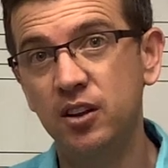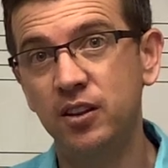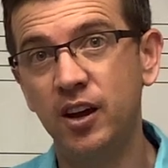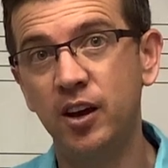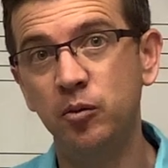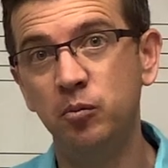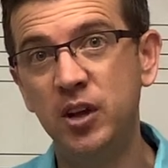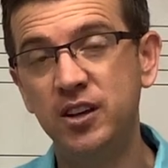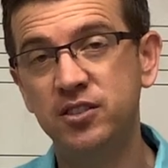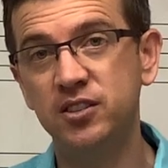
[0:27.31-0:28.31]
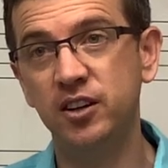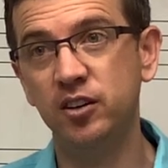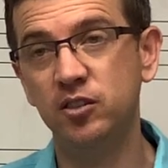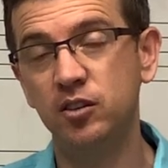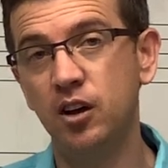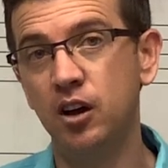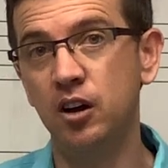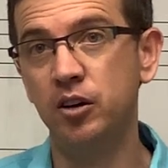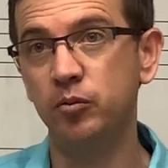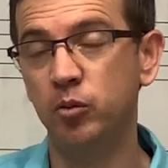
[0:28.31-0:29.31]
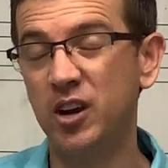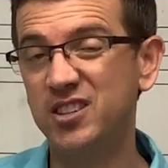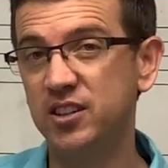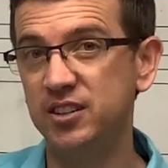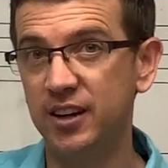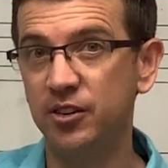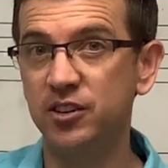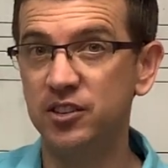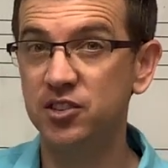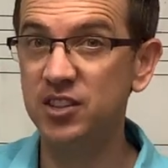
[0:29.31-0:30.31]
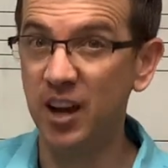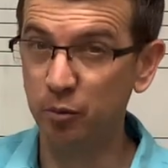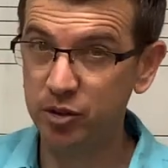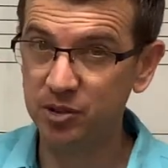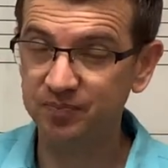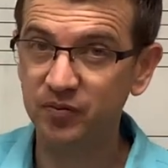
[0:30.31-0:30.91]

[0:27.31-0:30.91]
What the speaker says: that makes it, breaks it down into steps